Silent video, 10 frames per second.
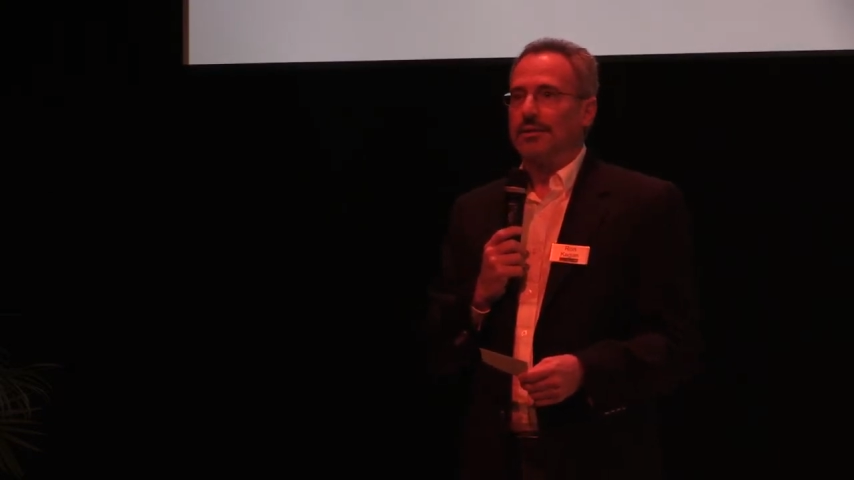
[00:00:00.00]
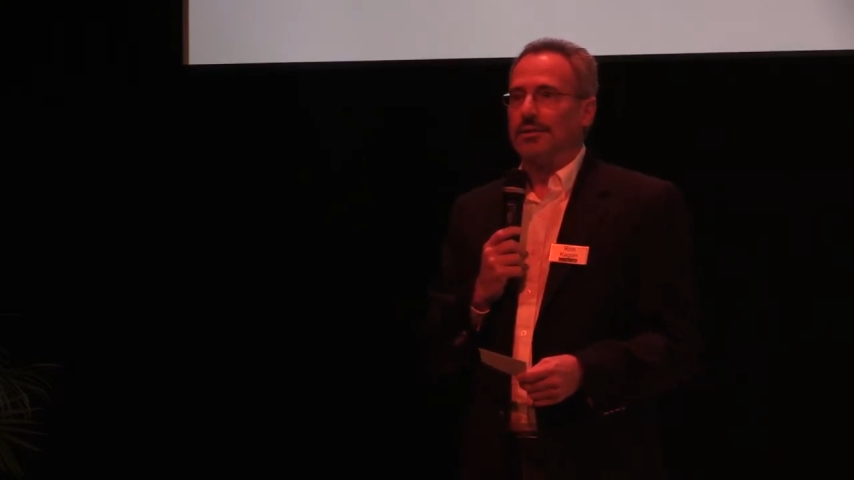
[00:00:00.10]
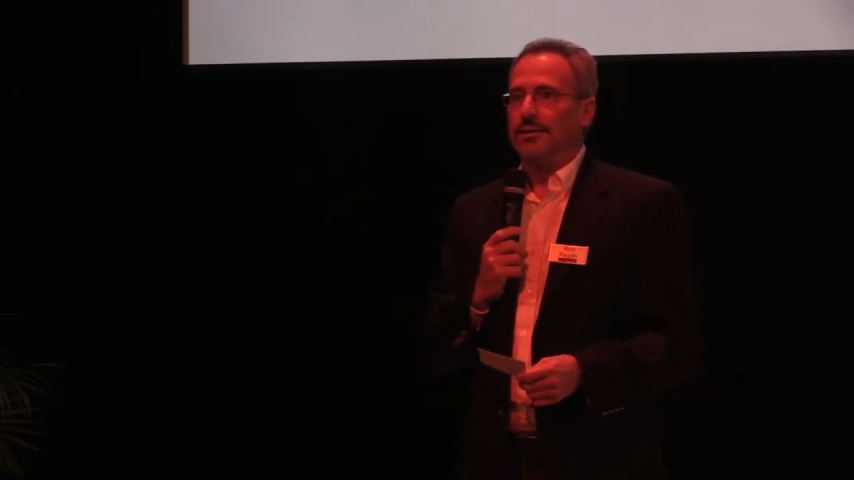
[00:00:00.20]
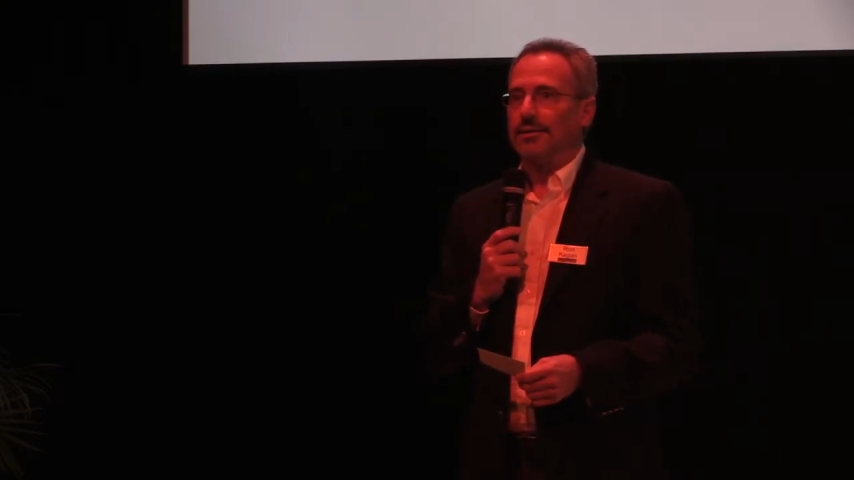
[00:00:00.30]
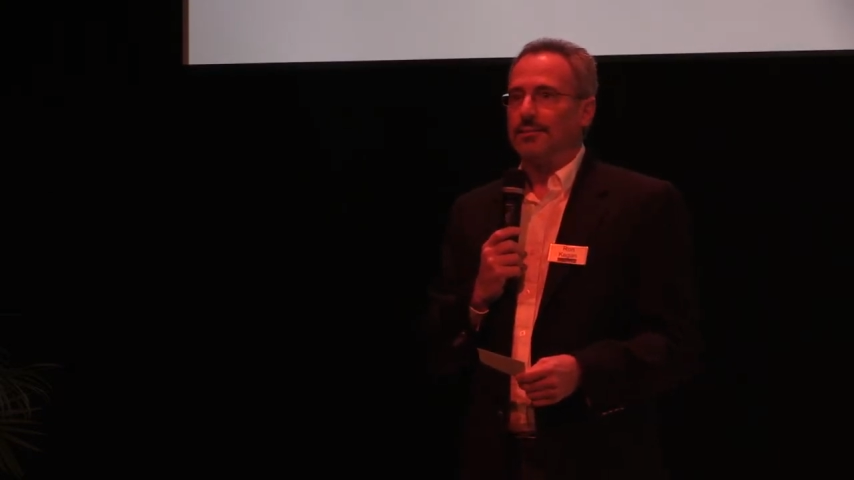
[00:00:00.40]

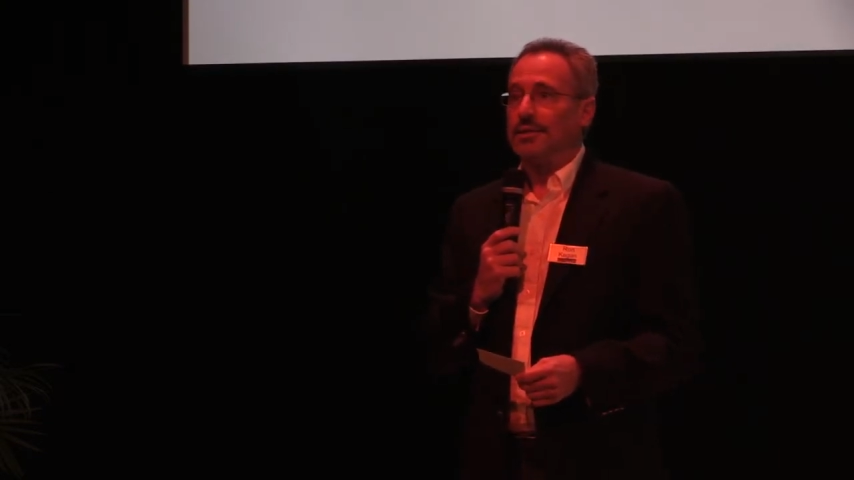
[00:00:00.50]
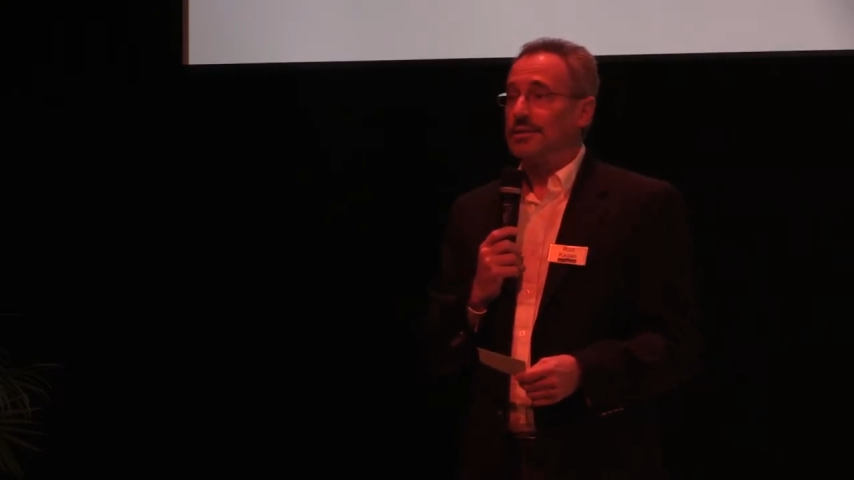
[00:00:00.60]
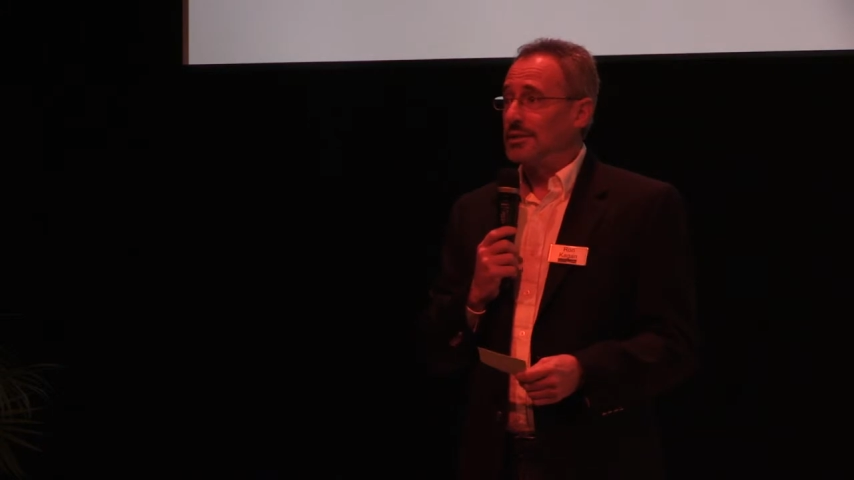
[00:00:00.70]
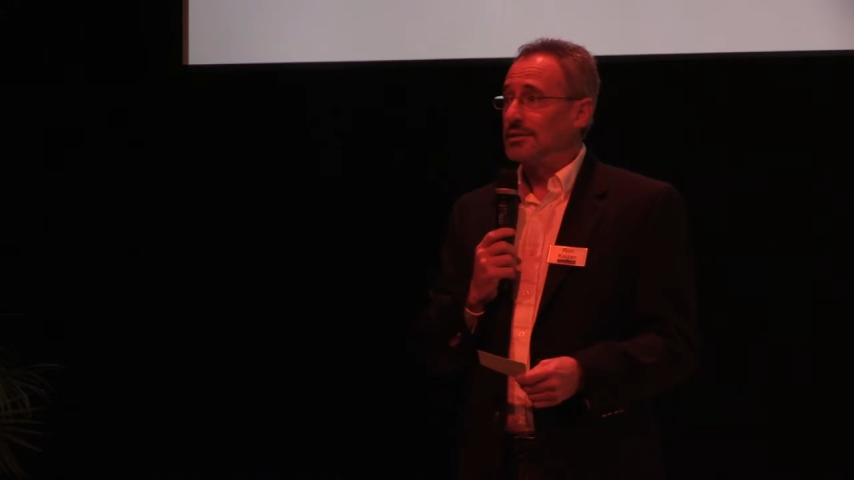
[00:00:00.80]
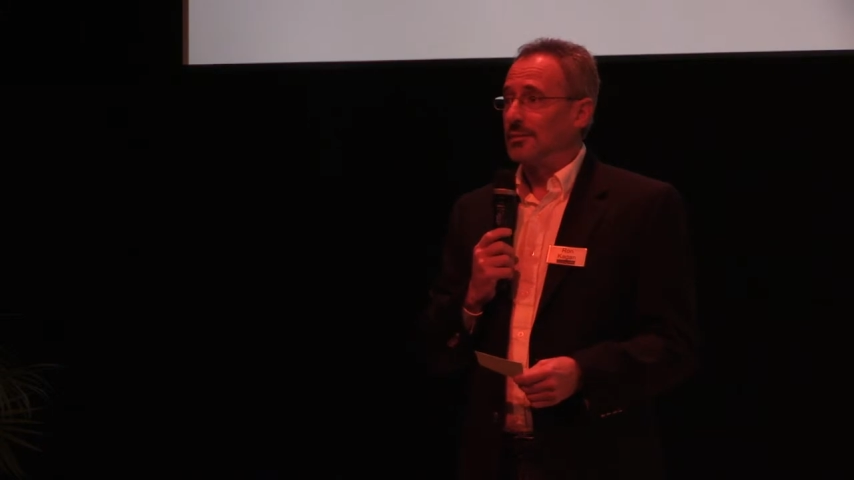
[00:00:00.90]

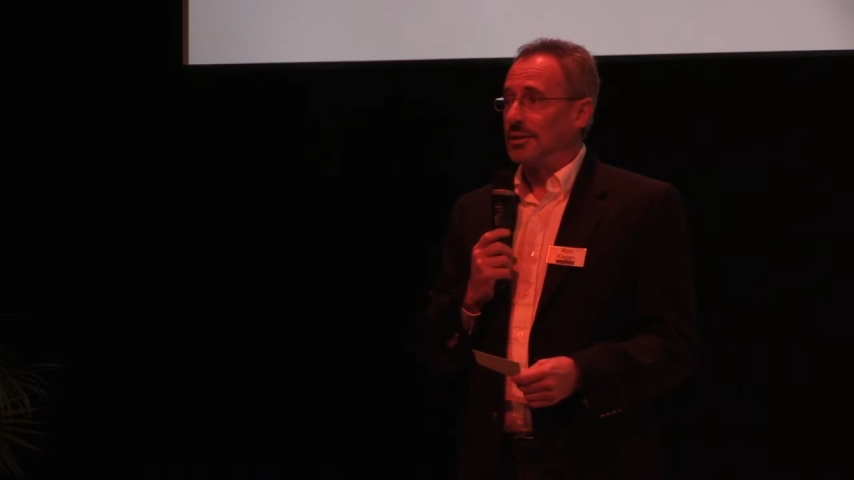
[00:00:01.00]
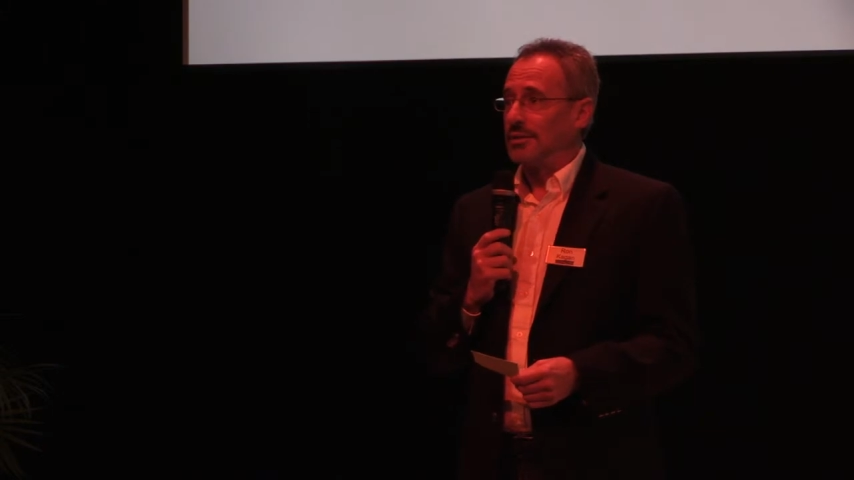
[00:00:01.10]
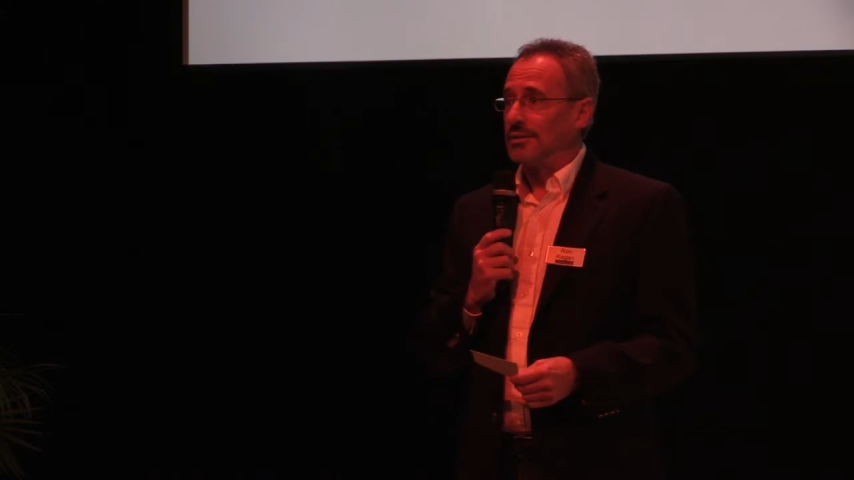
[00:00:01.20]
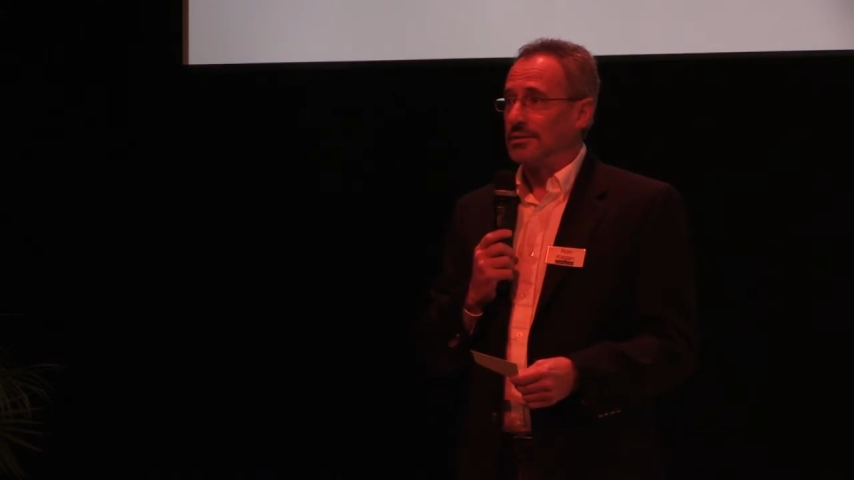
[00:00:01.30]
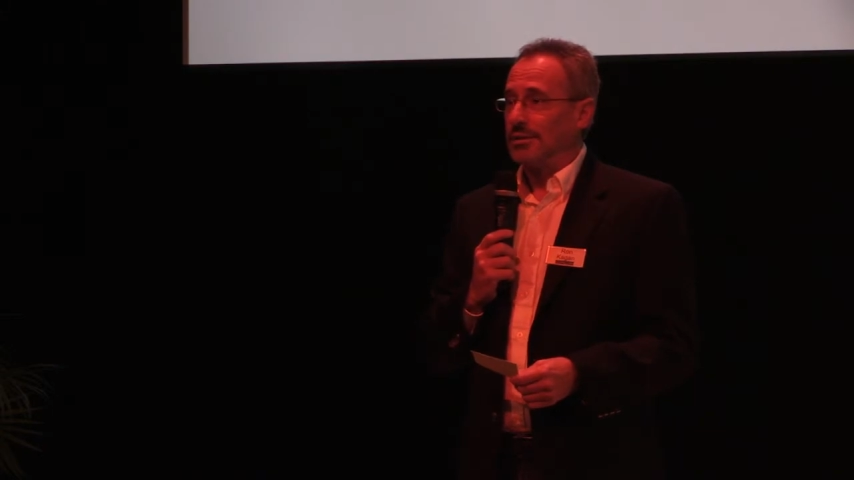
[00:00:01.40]
is
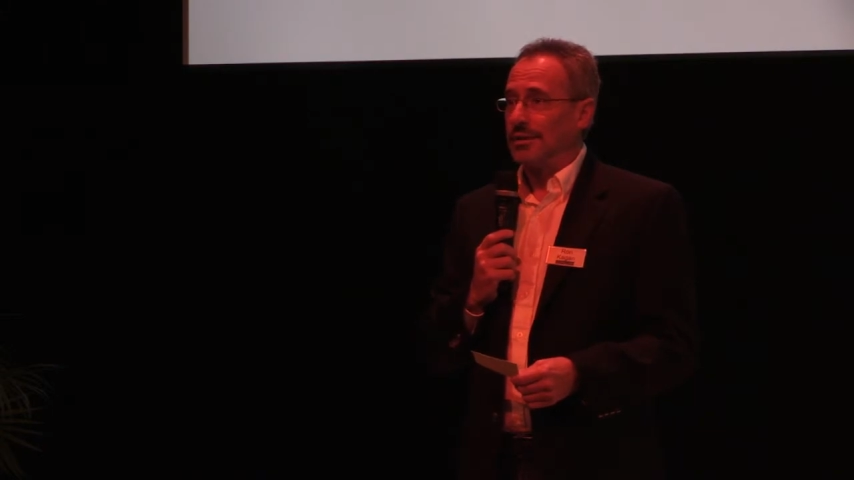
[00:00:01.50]
disciplined.